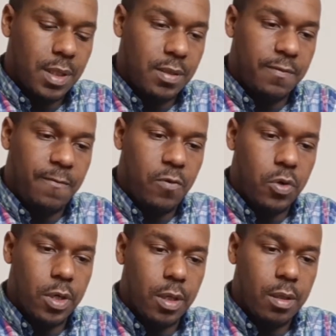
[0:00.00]

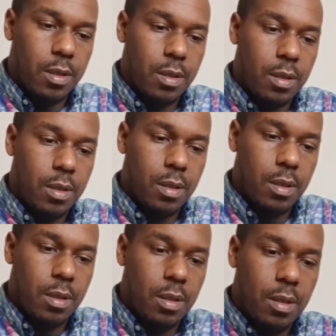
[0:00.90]
4,
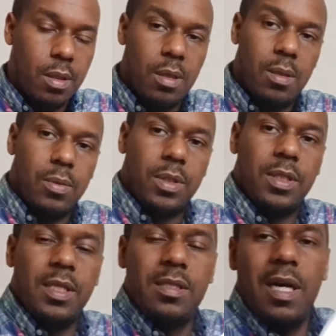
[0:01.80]
which
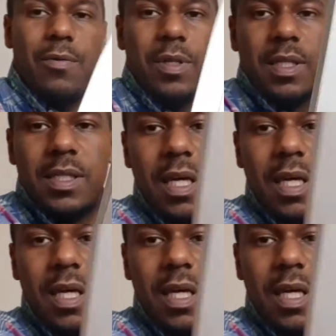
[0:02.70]
it's not really a step.